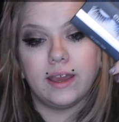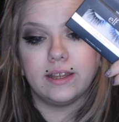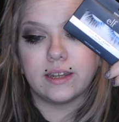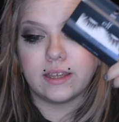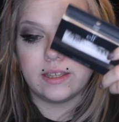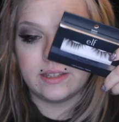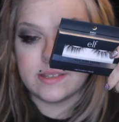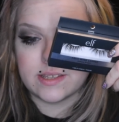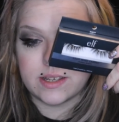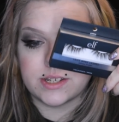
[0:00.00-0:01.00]
And I
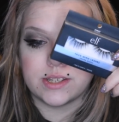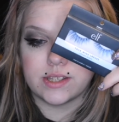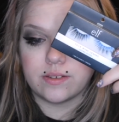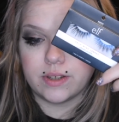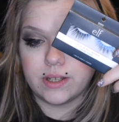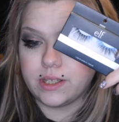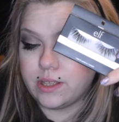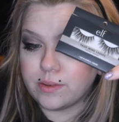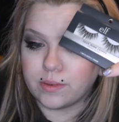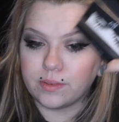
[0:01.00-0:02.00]
like these lashes. They're very
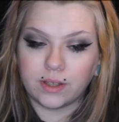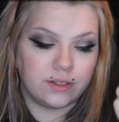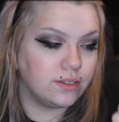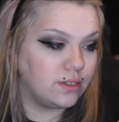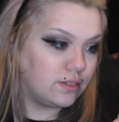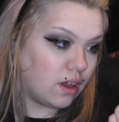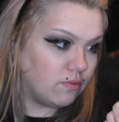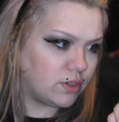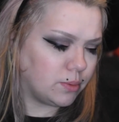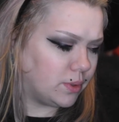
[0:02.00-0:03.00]
cute and
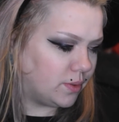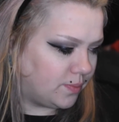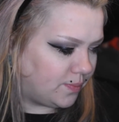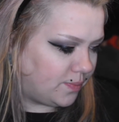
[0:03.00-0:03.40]
comfortable.